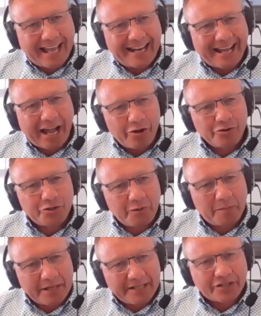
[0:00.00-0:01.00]
And how do we
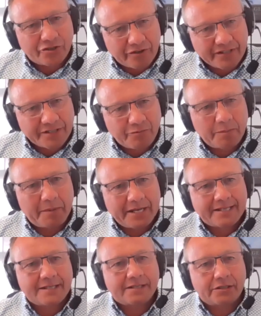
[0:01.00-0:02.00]
build trust? We
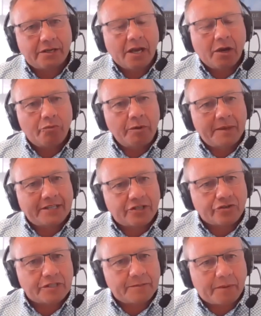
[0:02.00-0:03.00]
build
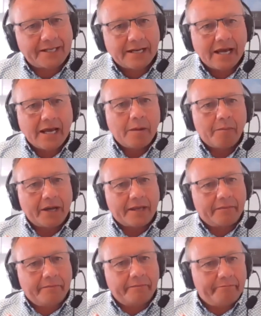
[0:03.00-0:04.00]
trust
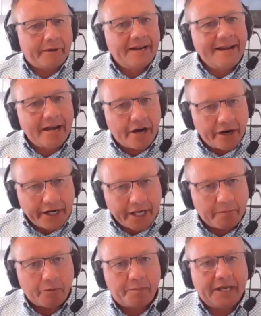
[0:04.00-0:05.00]
by learning
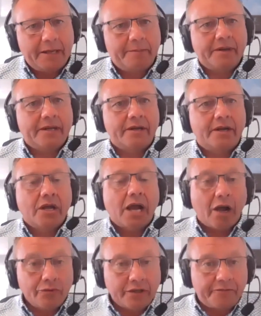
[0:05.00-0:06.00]
about people and
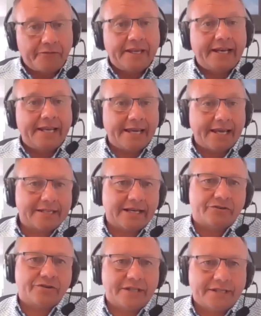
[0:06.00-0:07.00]
how they're feeling,
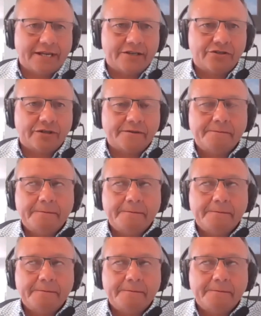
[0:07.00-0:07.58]
etc., etc.